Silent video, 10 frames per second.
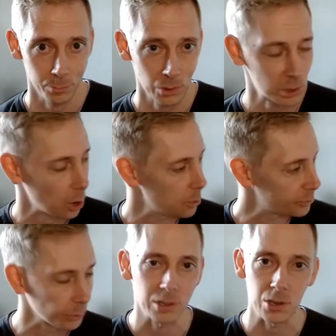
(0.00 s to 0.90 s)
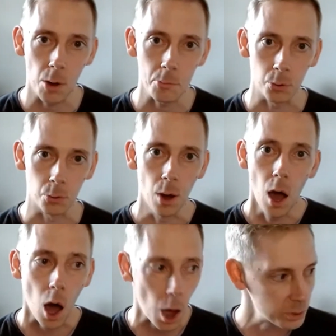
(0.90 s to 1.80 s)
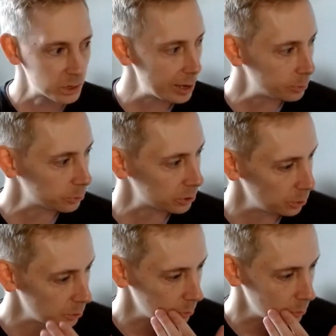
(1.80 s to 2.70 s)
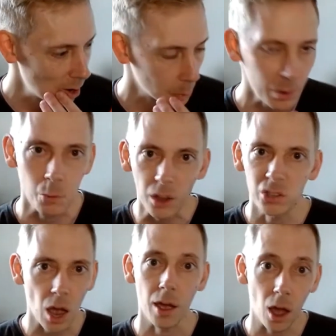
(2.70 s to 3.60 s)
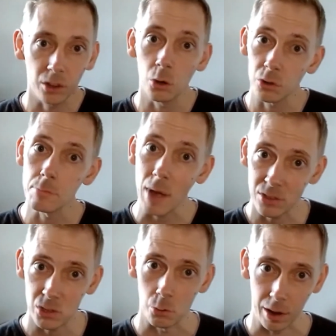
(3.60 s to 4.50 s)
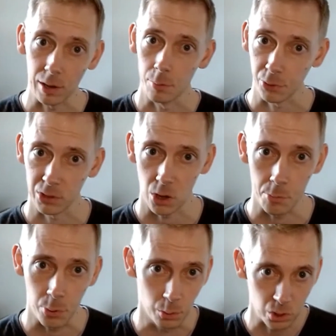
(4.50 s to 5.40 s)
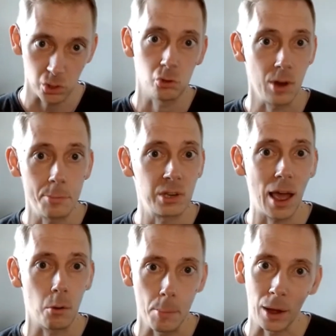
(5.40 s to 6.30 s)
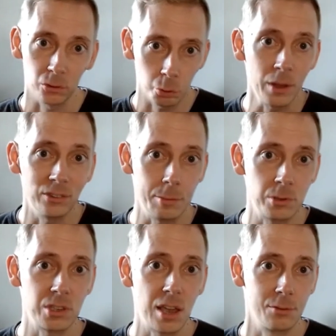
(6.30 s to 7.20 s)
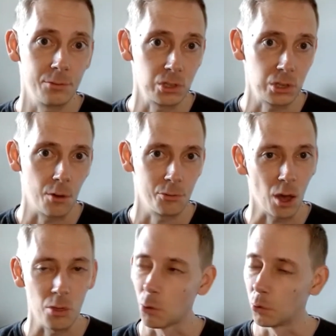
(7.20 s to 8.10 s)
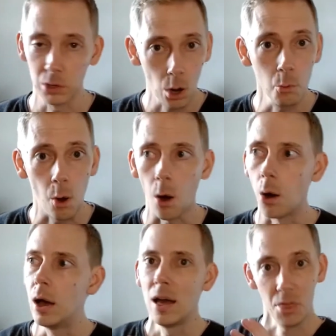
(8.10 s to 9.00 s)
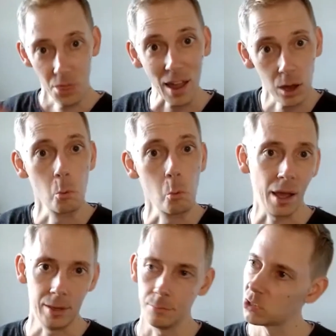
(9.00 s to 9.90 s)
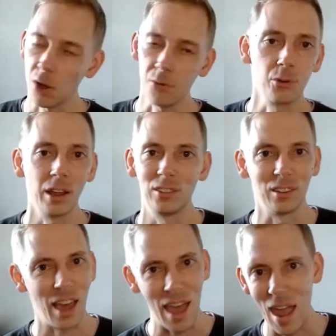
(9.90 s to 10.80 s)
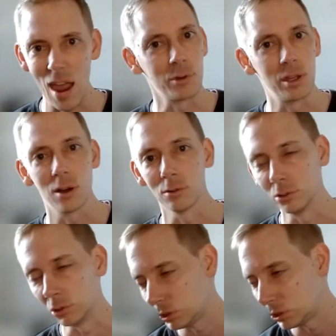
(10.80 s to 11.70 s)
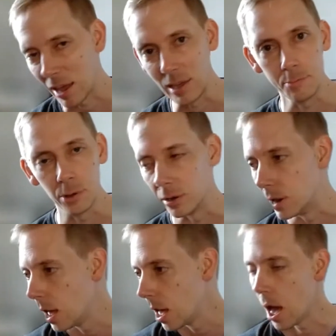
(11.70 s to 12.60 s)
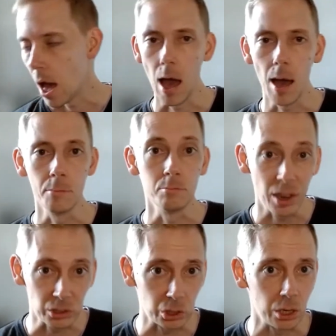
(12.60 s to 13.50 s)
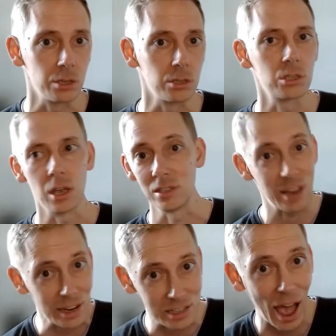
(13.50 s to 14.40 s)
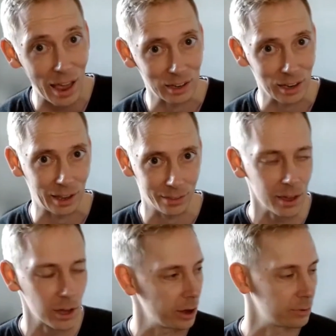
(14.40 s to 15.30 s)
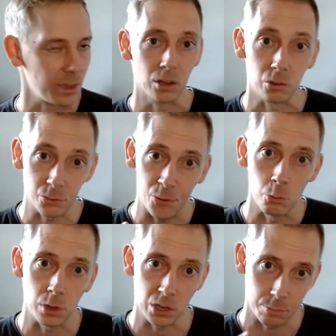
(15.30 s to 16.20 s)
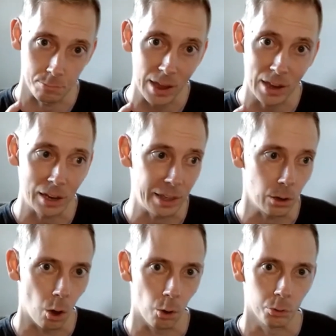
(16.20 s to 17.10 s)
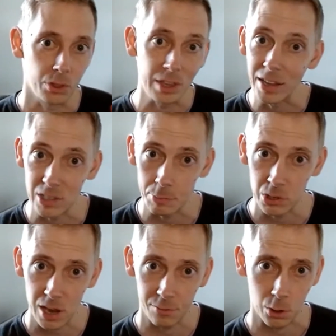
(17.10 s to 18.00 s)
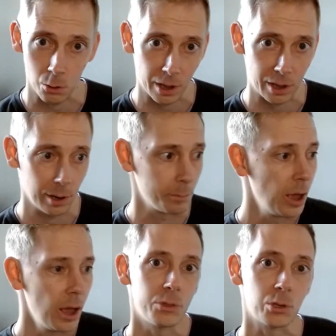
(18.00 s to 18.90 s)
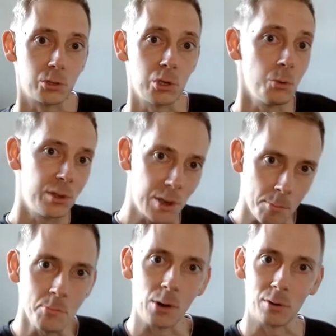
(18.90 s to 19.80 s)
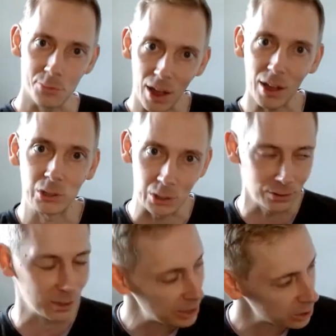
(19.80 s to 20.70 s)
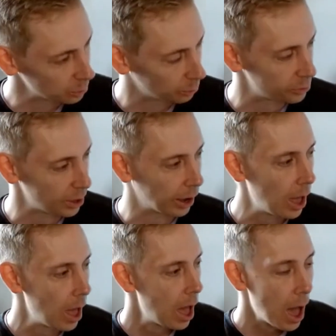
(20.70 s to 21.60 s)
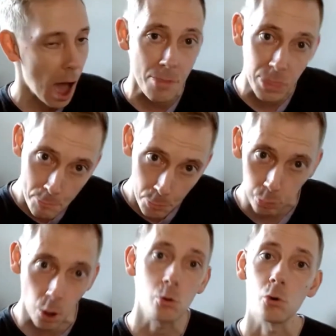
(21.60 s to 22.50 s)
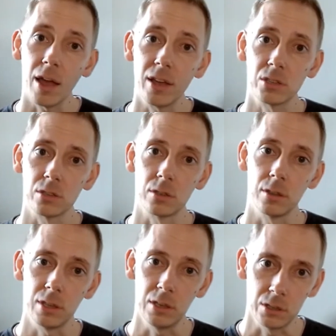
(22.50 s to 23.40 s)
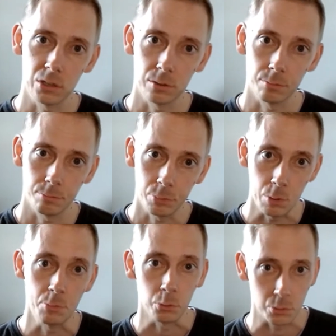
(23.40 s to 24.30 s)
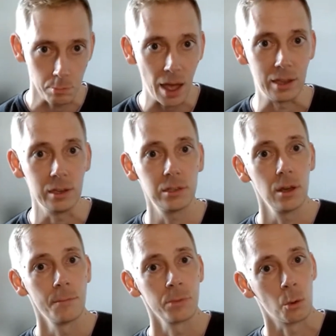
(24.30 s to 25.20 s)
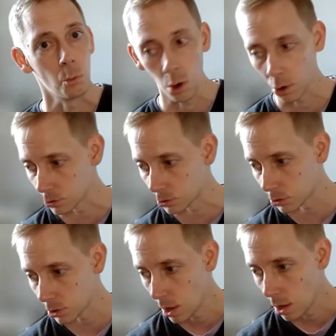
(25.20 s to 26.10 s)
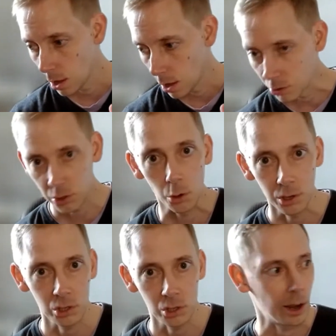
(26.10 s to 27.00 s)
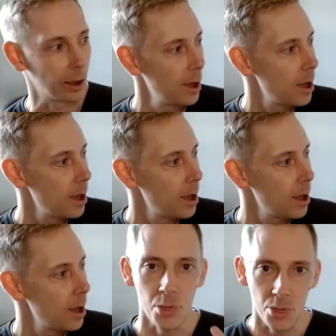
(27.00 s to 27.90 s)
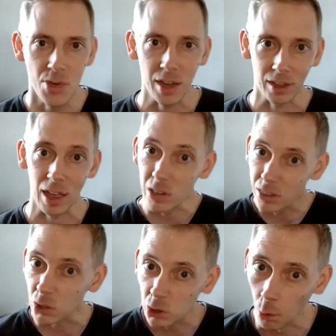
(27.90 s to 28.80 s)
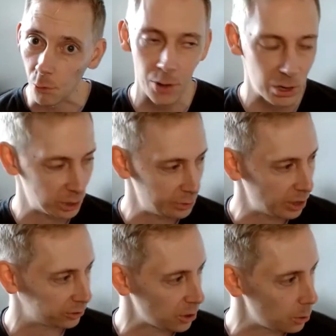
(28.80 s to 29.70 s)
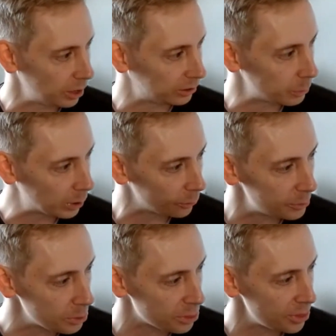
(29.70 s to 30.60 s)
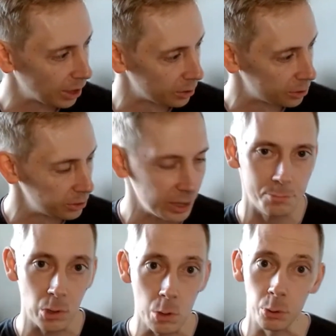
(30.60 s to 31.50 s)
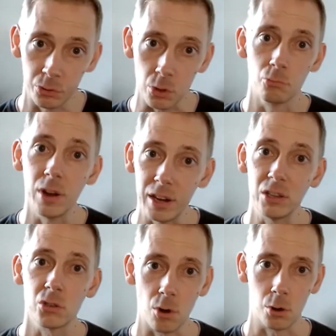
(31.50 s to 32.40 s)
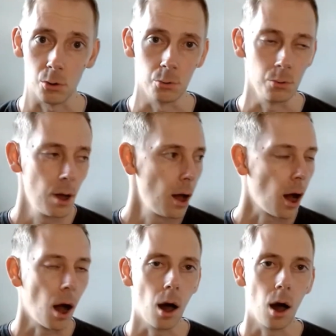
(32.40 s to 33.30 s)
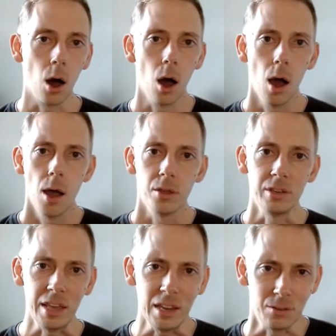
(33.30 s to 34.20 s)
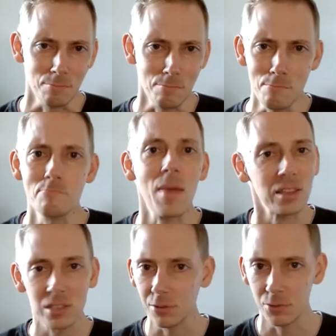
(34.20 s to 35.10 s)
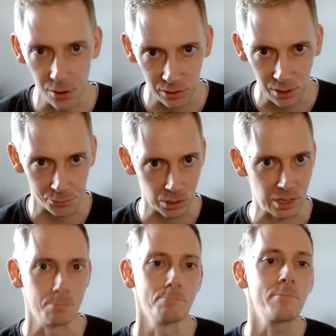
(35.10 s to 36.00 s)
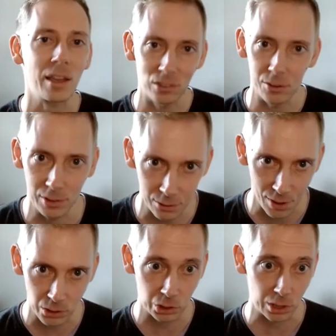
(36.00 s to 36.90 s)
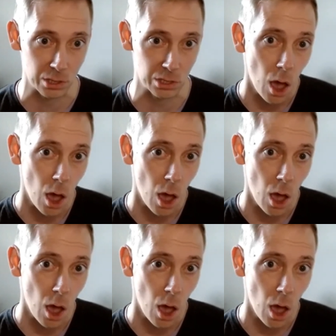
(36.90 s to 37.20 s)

So, for example, I was able to, I took the maths curriculum, for example, and stripped out about 20% of the stuff that I thought, you know what, that can wait. Stuff relating to area and shape and measures and data handling, that kind of thing, and just focused mainly on the 80% of the curriculum that's to do with number and fractions and this sort of thing. And the progress that these pupils made was astonishing. You often think, in the short version of this, though, is that we often think that these pupils that really struggle are need massive differences, massive interventions.